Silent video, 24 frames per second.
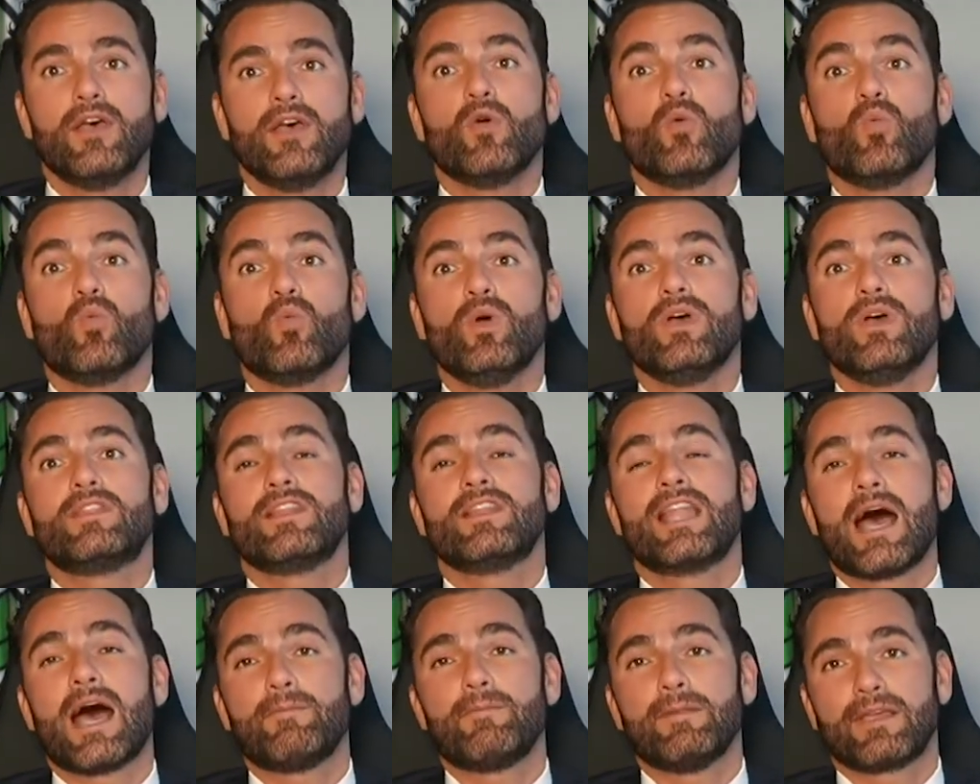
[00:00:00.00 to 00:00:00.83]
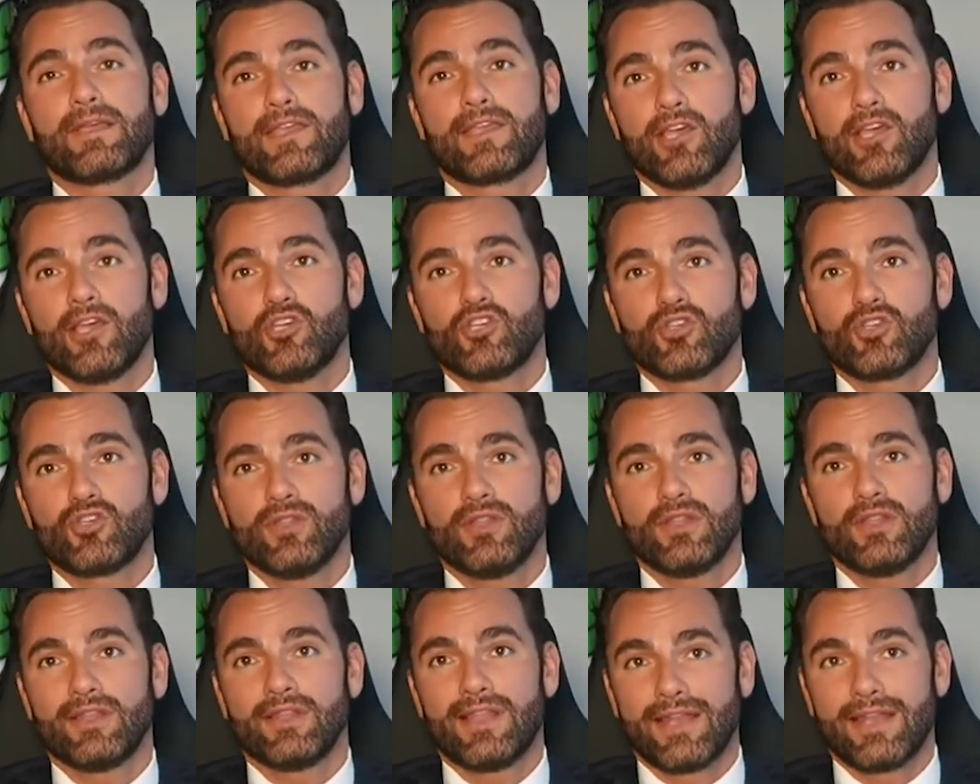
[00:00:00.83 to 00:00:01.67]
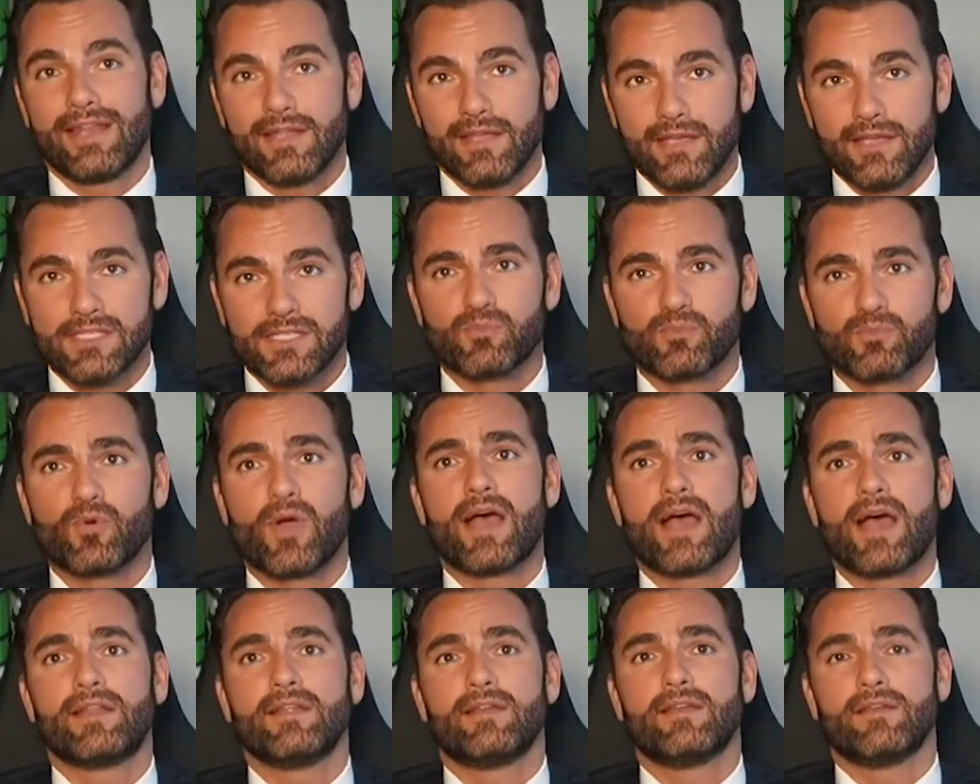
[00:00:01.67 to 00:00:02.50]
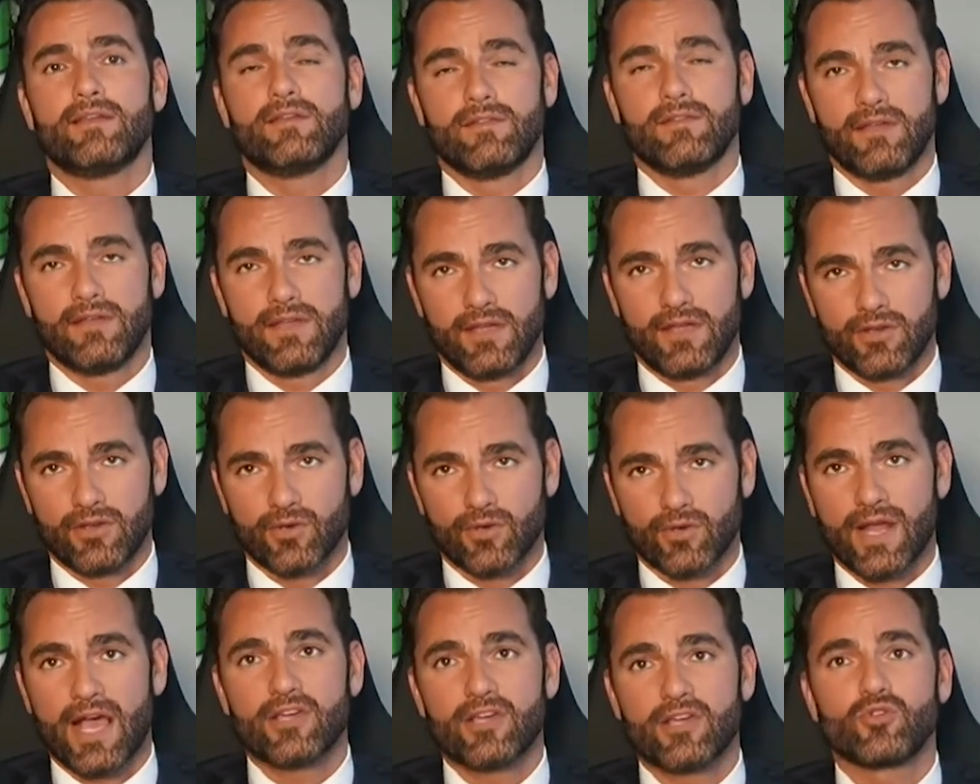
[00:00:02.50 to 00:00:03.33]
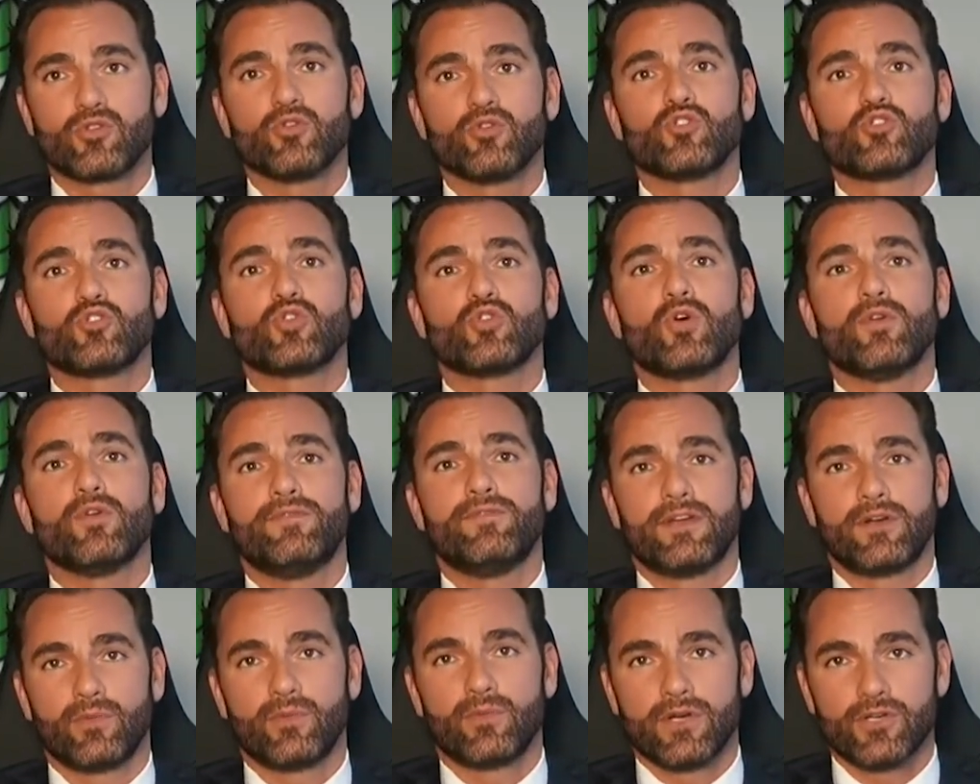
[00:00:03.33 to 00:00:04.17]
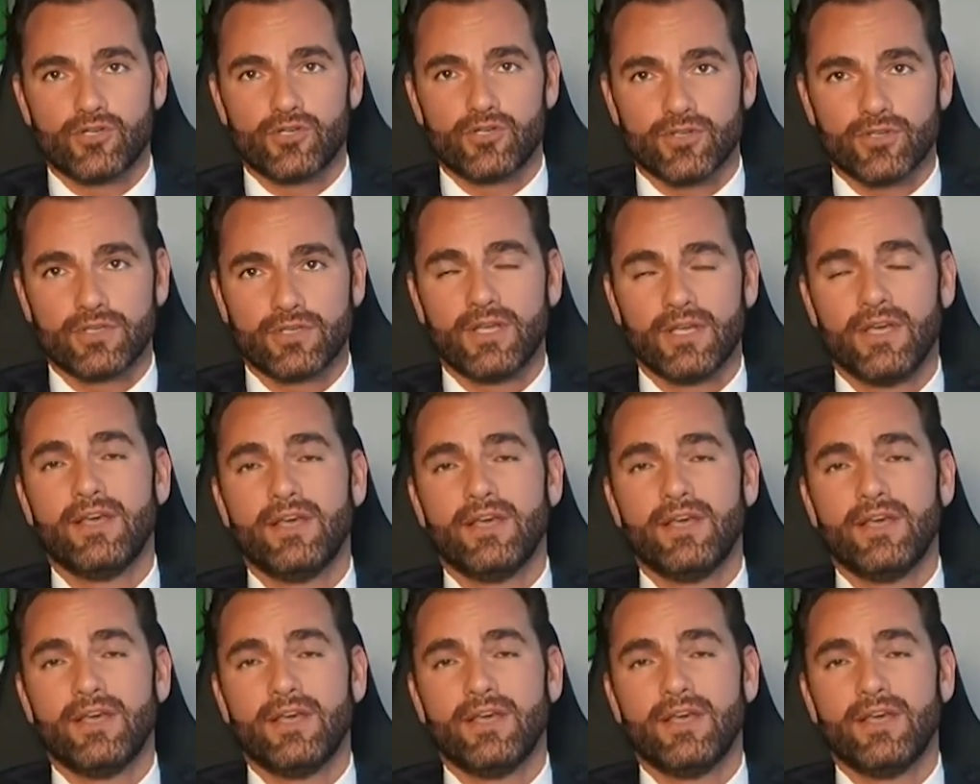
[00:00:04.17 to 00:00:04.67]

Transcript: with an application that is branded International Judo Federation,